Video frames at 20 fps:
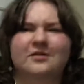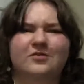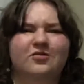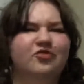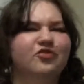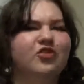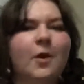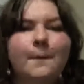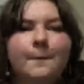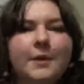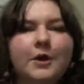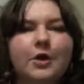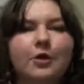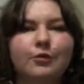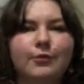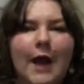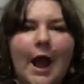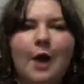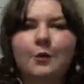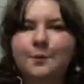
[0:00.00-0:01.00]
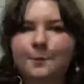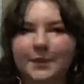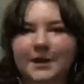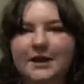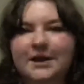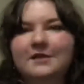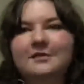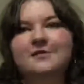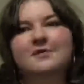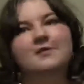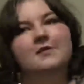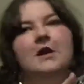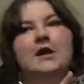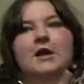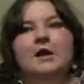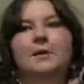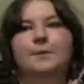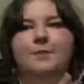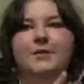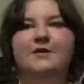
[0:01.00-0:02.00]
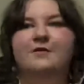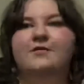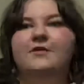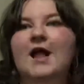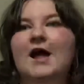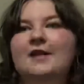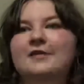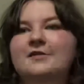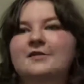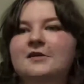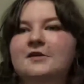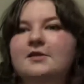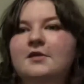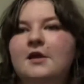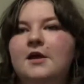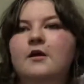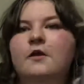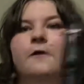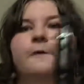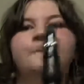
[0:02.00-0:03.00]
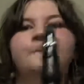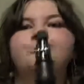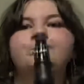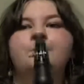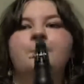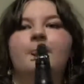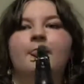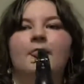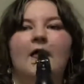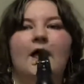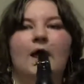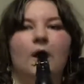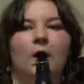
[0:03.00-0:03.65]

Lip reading: jumping around bits, B flats in there, like